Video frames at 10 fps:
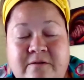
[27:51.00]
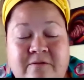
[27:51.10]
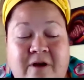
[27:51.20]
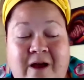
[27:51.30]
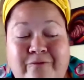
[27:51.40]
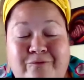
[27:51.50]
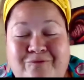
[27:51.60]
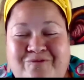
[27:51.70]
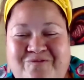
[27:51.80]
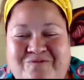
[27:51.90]
I haven't
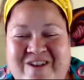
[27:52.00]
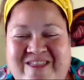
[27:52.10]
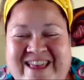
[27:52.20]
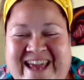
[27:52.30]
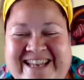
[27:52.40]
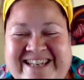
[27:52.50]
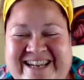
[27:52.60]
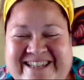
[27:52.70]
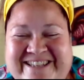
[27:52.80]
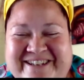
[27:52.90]
read the end
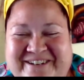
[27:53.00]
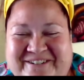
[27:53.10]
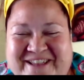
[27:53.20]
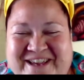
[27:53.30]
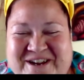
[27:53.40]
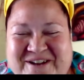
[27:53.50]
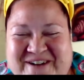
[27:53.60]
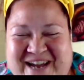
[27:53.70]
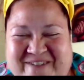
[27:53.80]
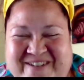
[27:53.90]
yet, so I'll let you know what
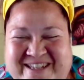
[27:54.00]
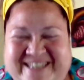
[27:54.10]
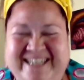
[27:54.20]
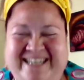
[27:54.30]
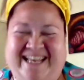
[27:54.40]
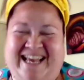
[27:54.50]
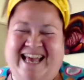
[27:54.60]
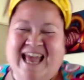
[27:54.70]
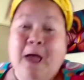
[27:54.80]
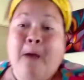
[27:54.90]
happens.
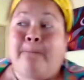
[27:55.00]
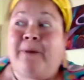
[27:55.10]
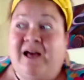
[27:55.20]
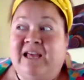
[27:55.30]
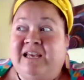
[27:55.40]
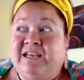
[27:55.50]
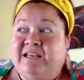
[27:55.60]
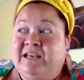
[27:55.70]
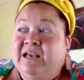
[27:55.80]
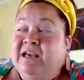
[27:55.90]
But
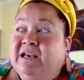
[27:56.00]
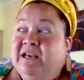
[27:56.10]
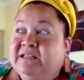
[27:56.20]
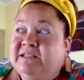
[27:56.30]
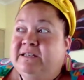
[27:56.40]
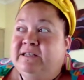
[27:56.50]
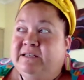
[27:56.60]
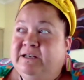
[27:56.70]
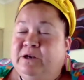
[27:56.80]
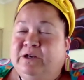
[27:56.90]
he
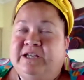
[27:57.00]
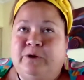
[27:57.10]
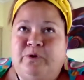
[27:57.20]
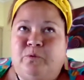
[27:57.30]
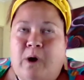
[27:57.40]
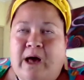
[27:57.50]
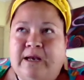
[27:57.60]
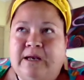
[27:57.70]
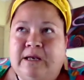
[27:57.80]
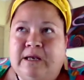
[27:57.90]
did it with
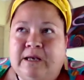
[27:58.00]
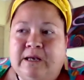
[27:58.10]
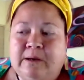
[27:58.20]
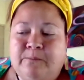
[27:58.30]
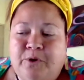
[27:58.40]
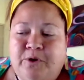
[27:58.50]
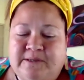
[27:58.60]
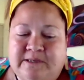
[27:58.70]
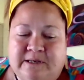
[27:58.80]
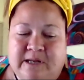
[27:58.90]
one
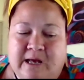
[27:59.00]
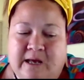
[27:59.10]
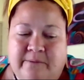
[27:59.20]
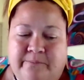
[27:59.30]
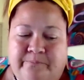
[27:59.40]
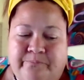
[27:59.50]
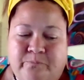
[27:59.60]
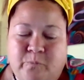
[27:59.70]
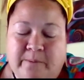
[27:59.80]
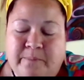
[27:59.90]
person, one